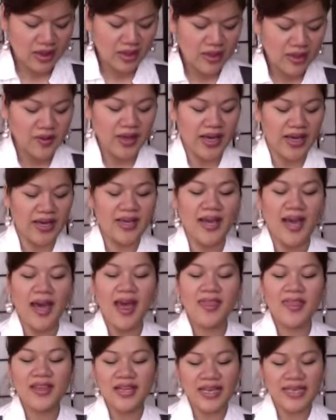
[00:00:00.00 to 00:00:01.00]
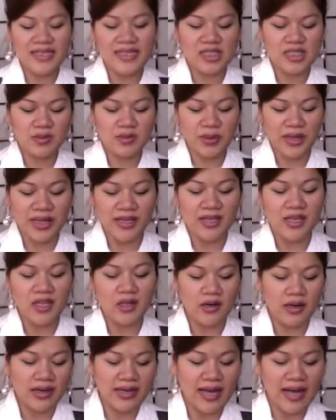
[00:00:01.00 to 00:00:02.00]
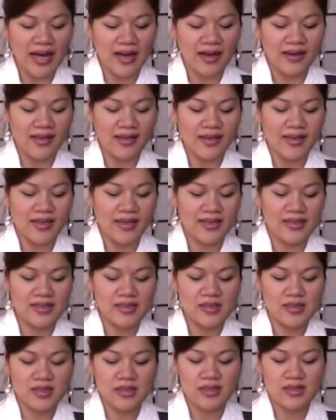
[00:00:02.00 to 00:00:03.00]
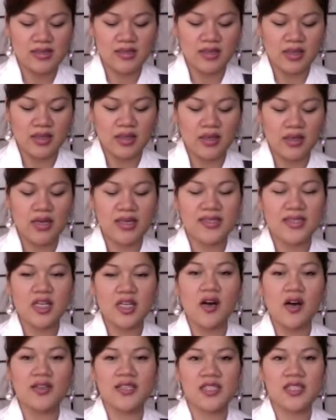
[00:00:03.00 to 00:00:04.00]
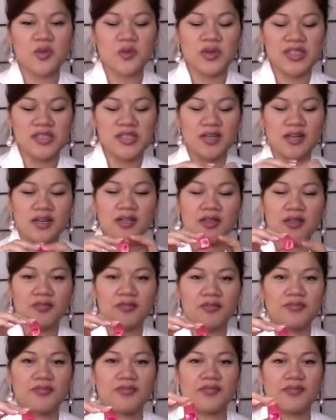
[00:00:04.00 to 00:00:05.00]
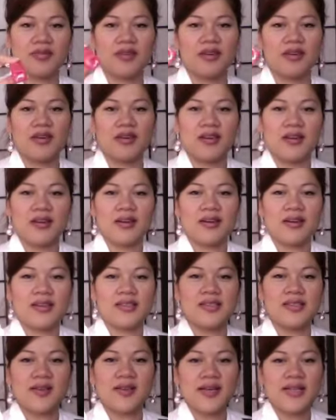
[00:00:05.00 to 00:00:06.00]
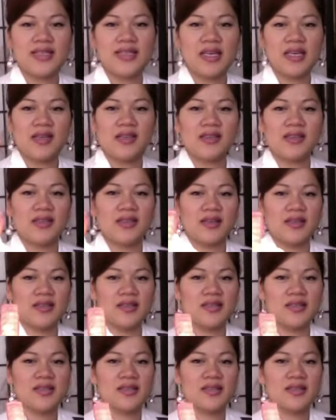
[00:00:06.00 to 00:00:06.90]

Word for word: Okay, and the next pink color I got is, it's called Sweet Tart it looks like this.